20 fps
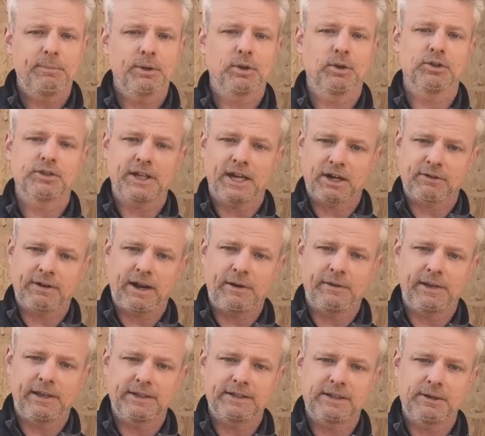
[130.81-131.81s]
because that
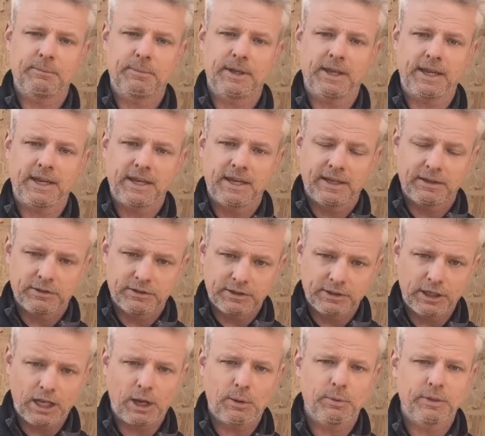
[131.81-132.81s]
ground needs to be
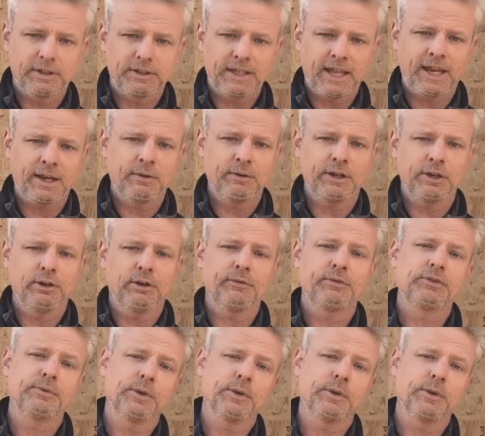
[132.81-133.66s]
lowered down enough